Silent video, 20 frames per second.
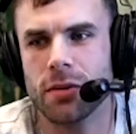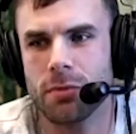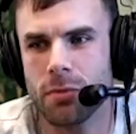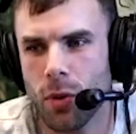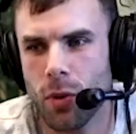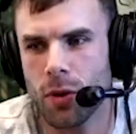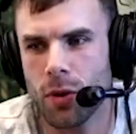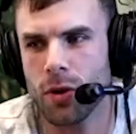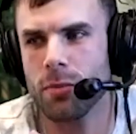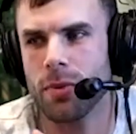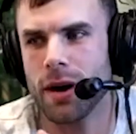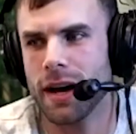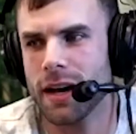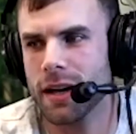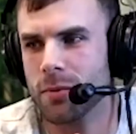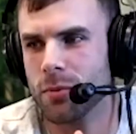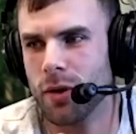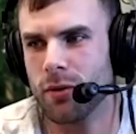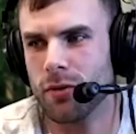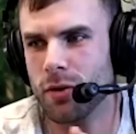point or buying
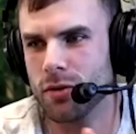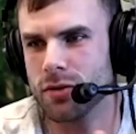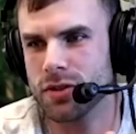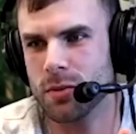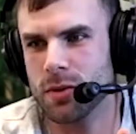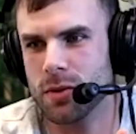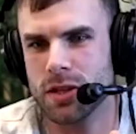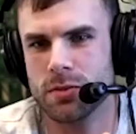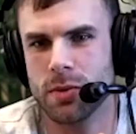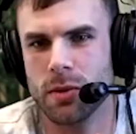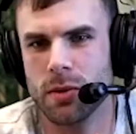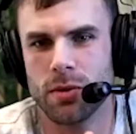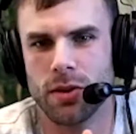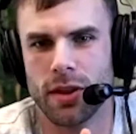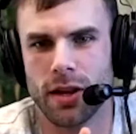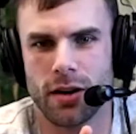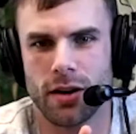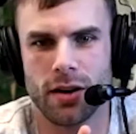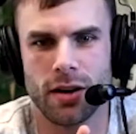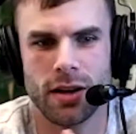point for some of these people that
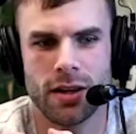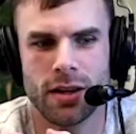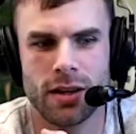are